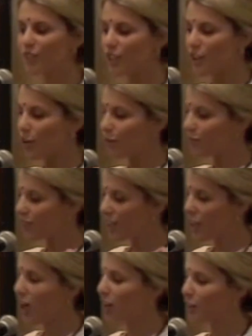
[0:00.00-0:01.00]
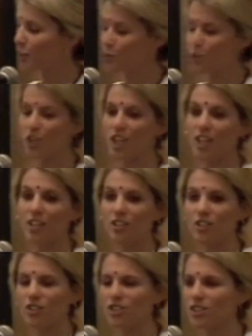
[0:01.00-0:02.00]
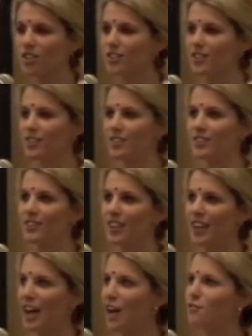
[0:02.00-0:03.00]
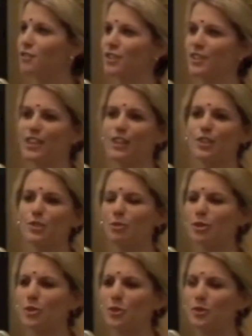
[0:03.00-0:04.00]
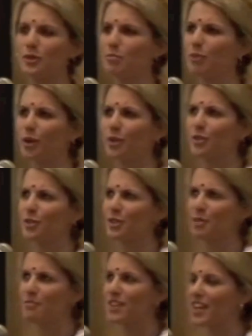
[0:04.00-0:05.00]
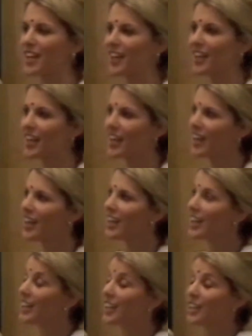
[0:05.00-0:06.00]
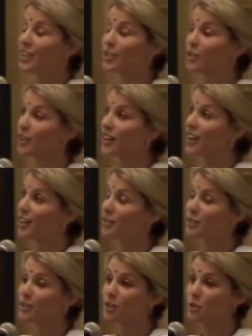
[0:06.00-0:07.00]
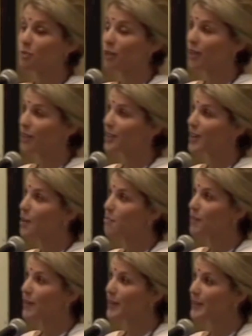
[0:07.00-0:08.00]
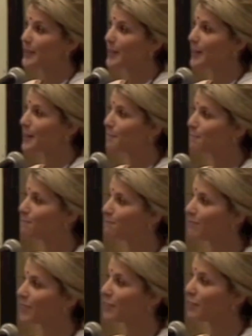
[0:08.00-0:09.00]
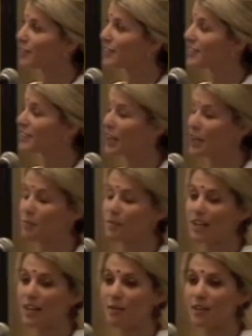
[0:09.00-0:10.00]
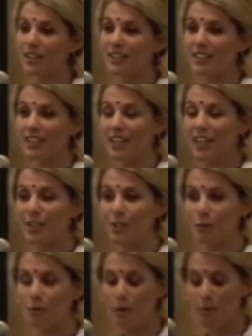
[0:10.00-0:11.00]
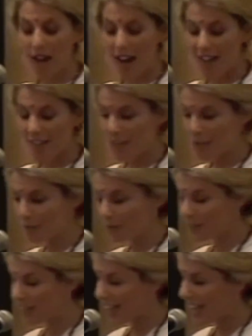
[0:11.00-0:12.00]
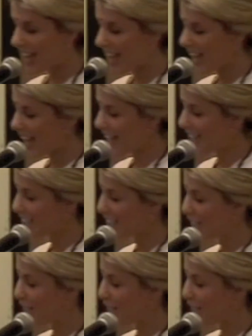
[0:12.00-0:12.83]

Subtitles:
you know, unlock those chains and just have this, like, spiritual rebirth or something. And so I offered those prayers up, and my friends came, and I went and I took my bath. And